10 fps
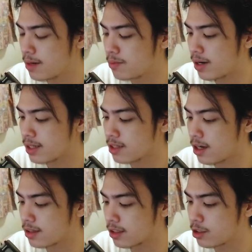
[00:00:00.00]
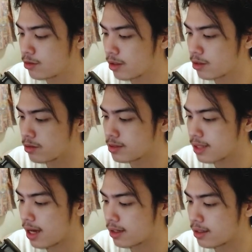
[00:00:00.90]
press on the QR code
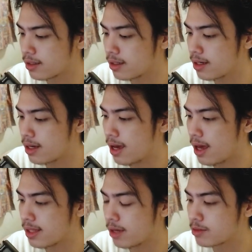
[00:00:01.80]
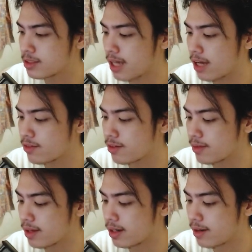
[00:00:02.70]
scanner, and they would scan from
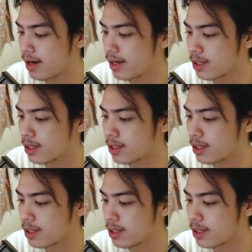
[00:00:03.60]
there, right?